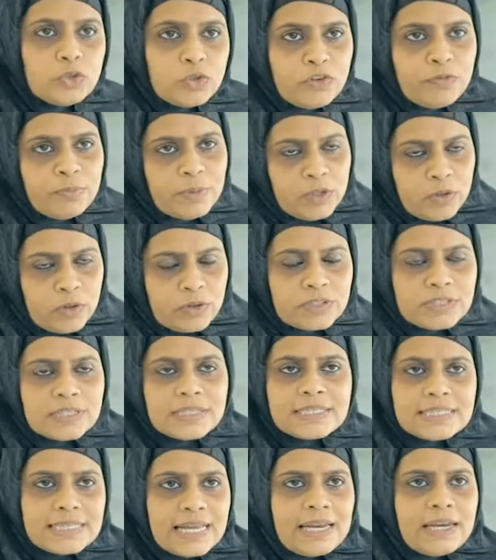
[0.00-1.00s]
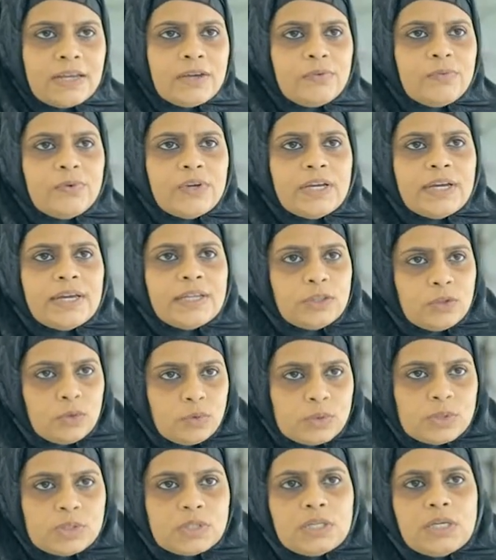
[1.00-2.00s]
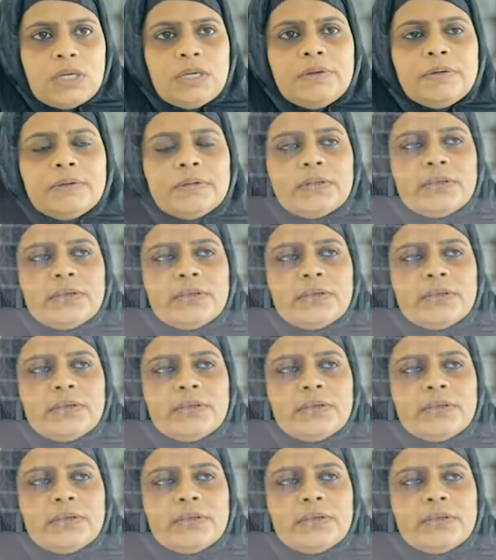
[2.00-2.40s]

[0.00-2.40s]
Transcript: Two of my daughters are studying over here at Dosti.